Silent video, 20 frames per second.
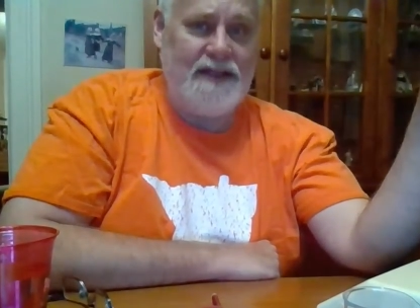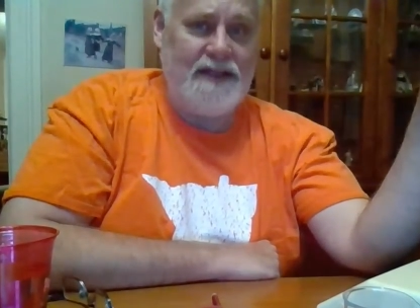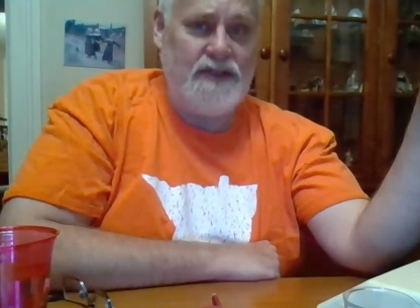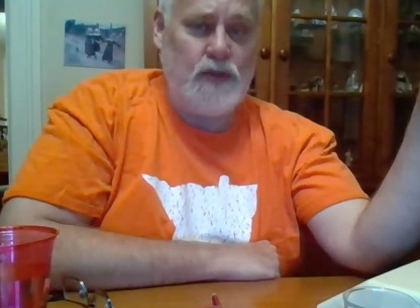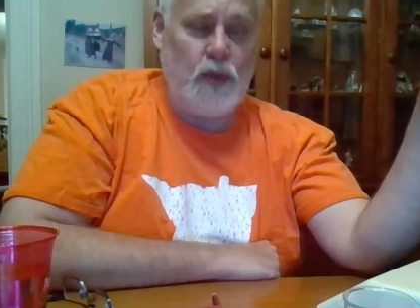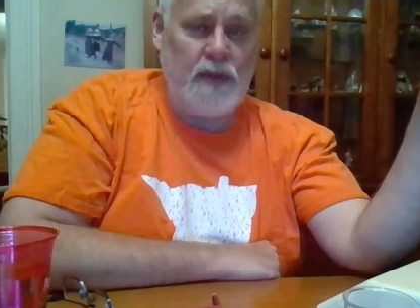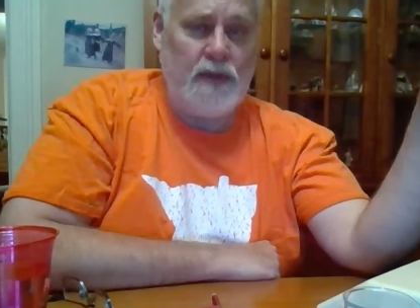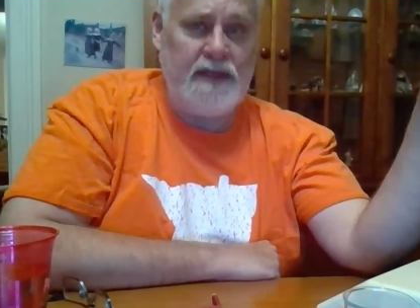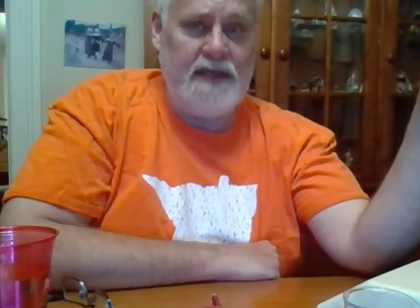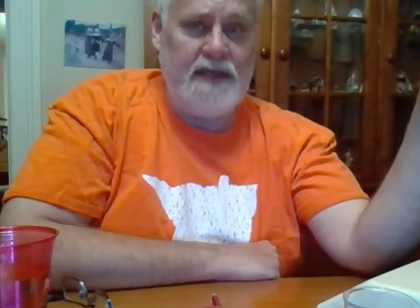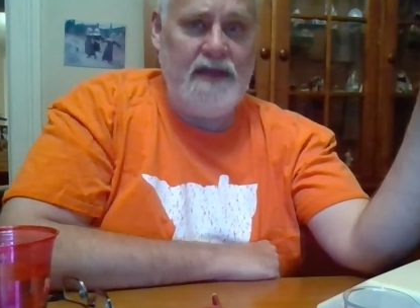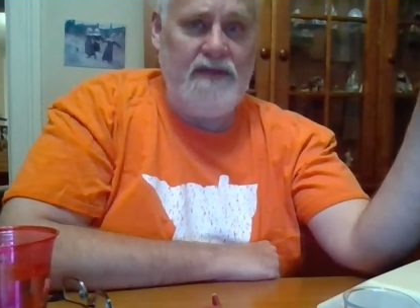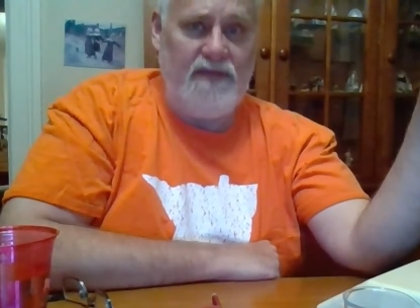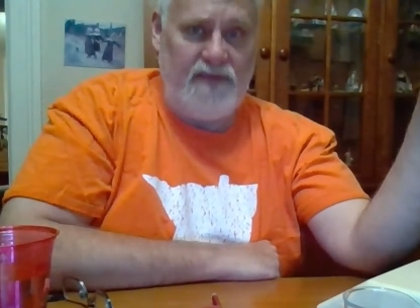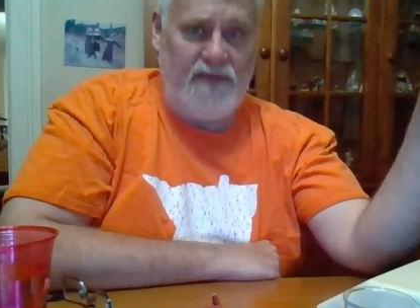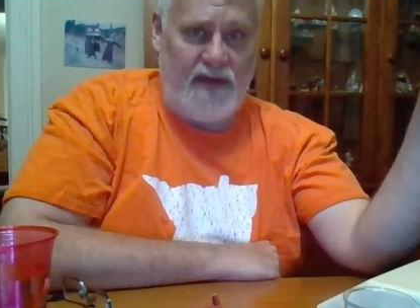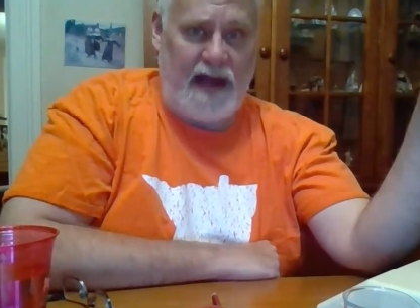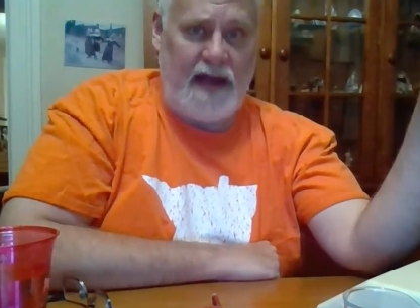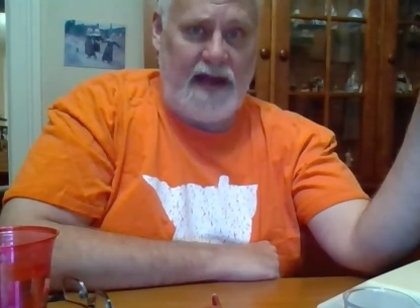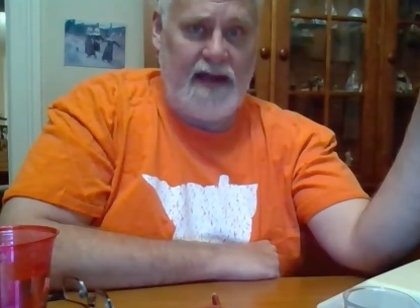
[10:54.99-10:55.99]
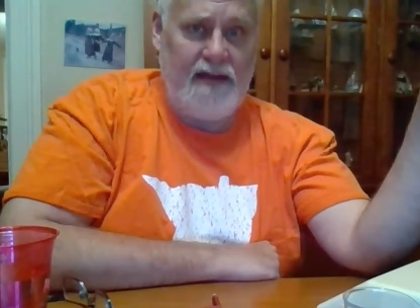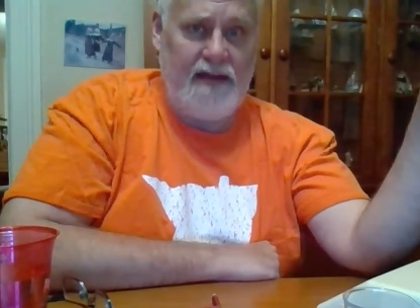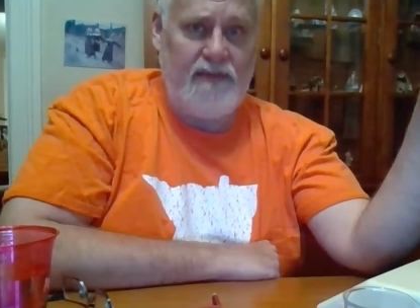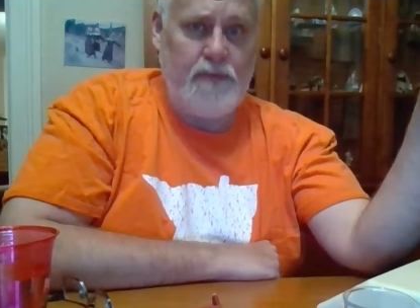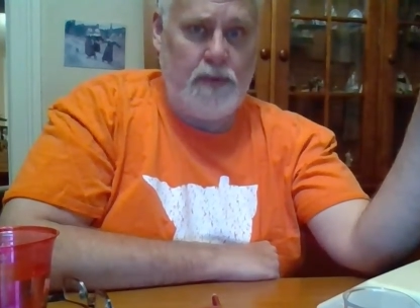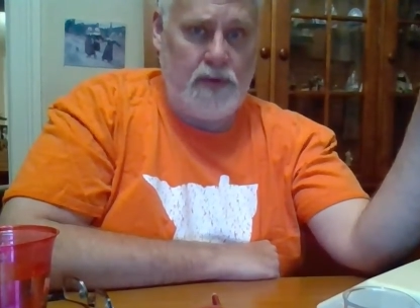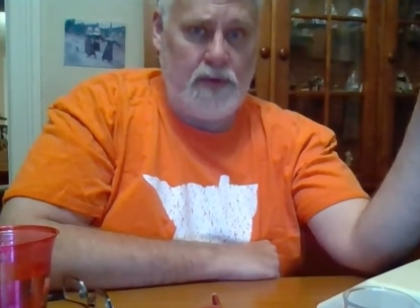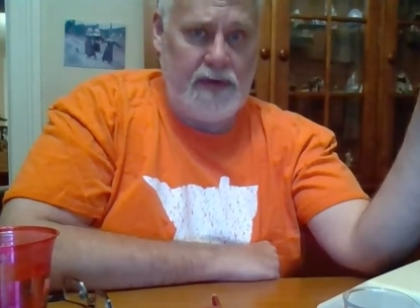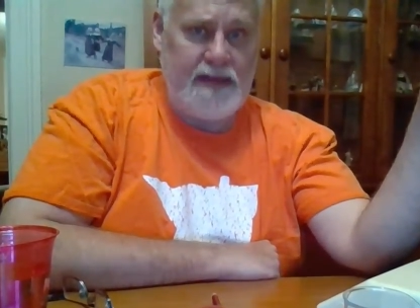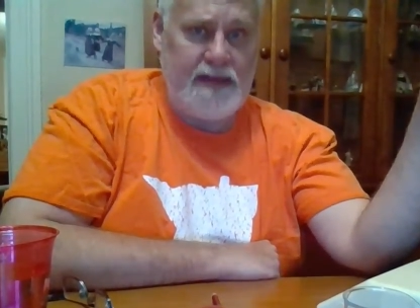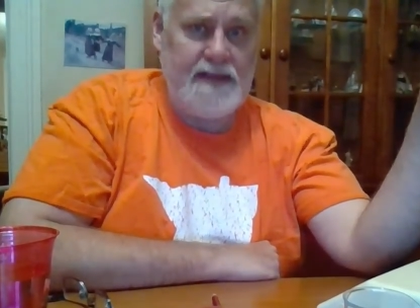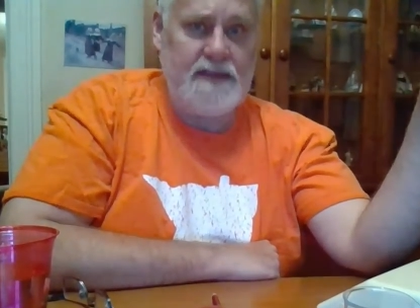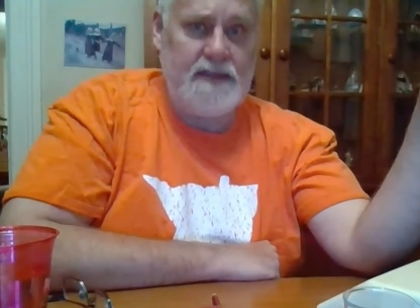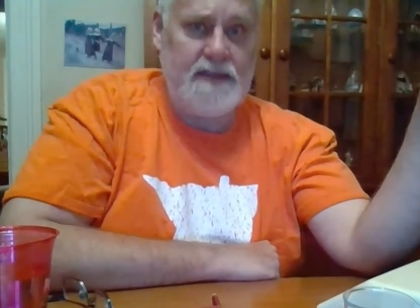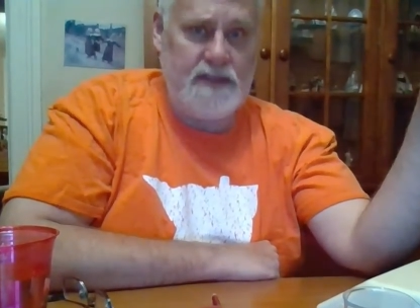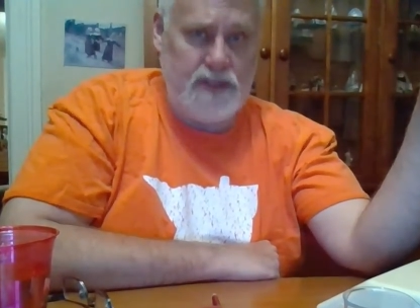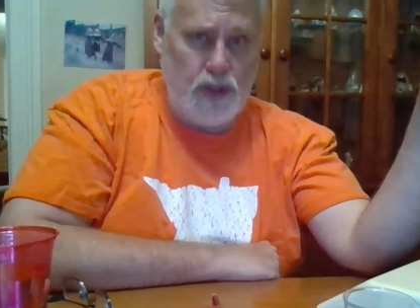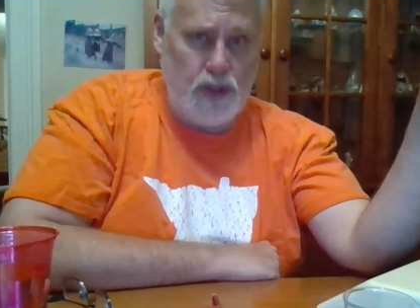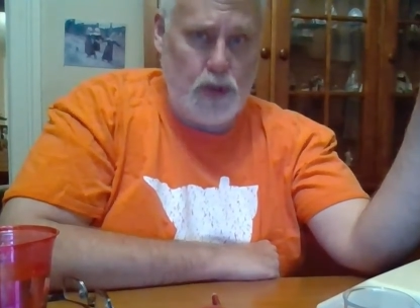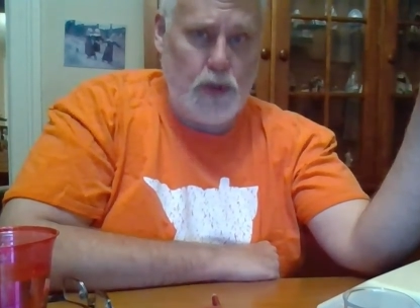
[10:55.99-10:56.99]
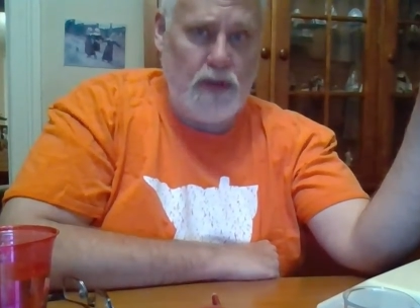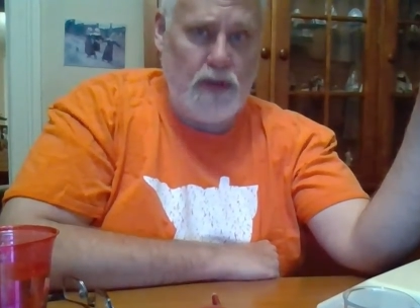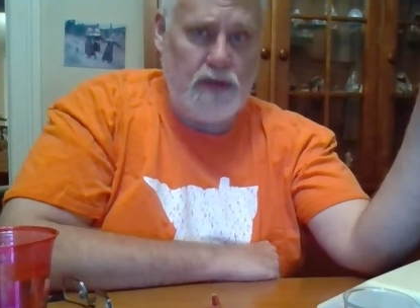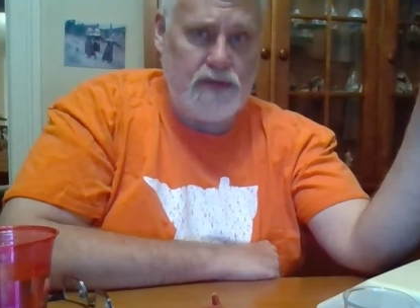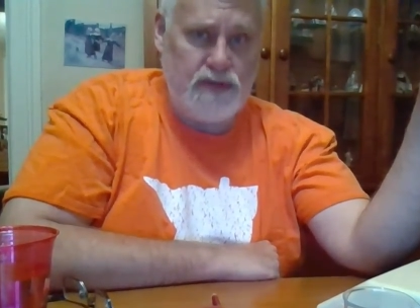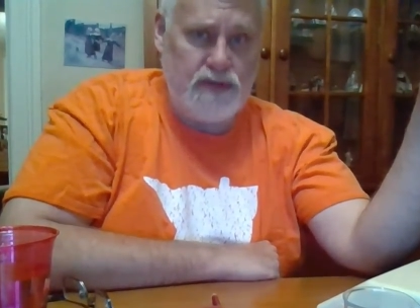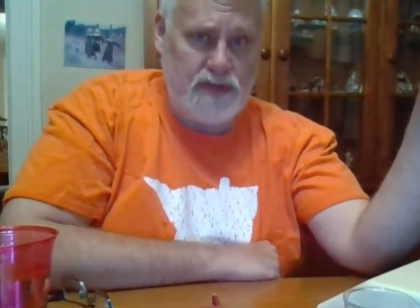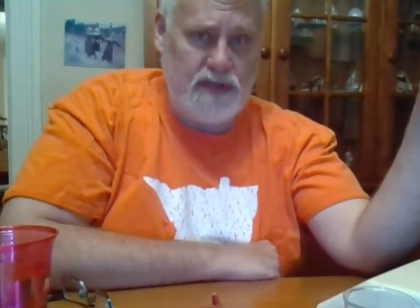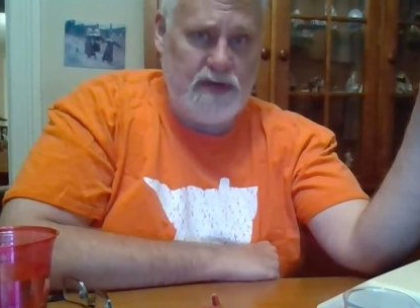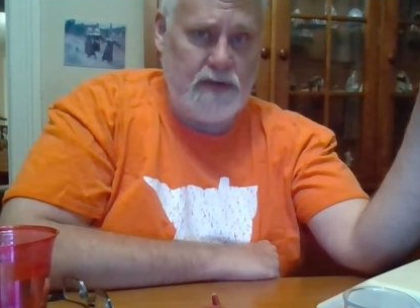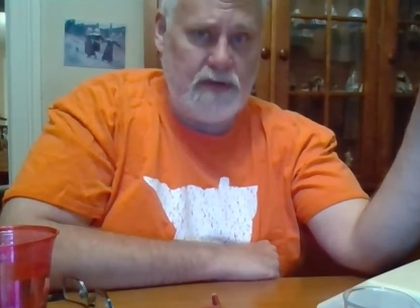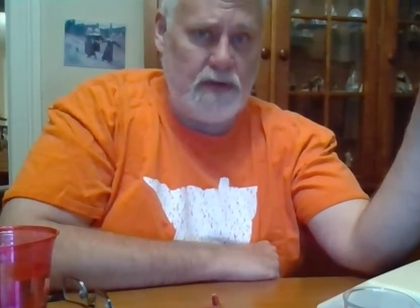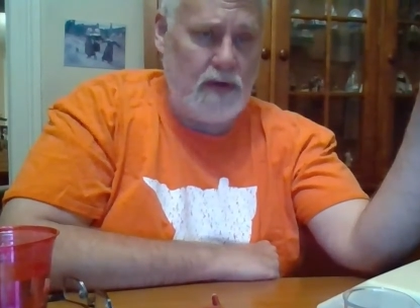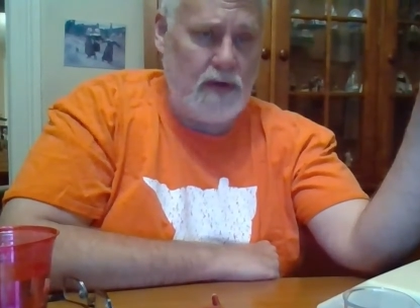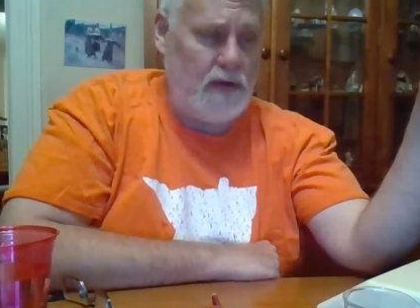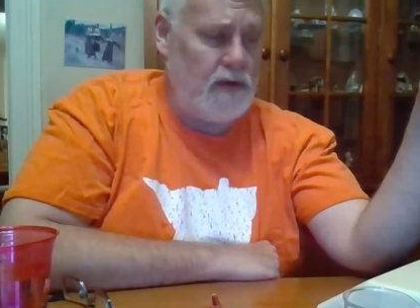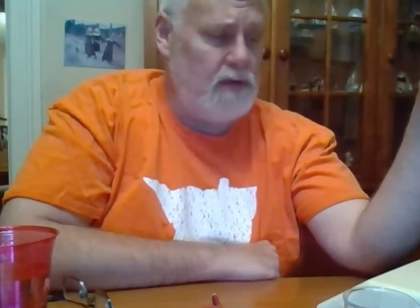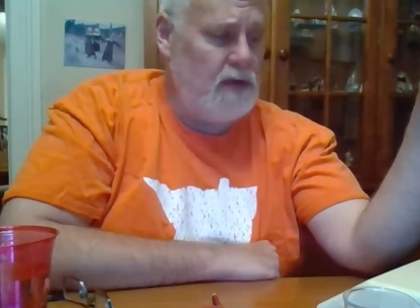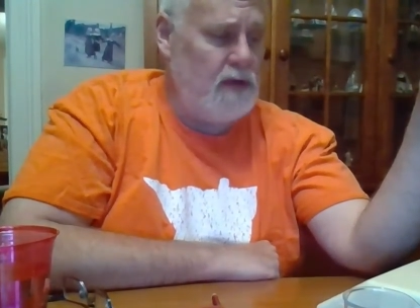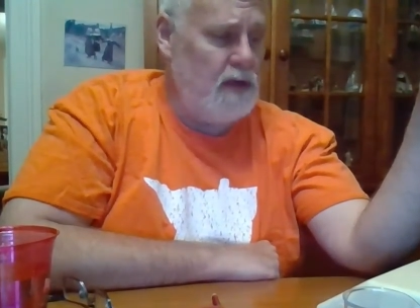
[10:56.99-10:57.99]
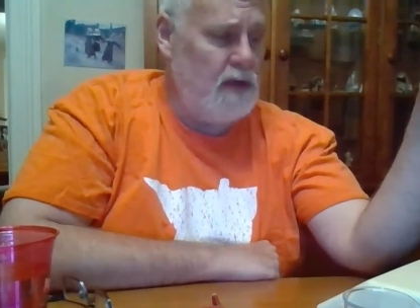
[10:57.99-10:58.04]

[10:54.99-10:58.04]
25.00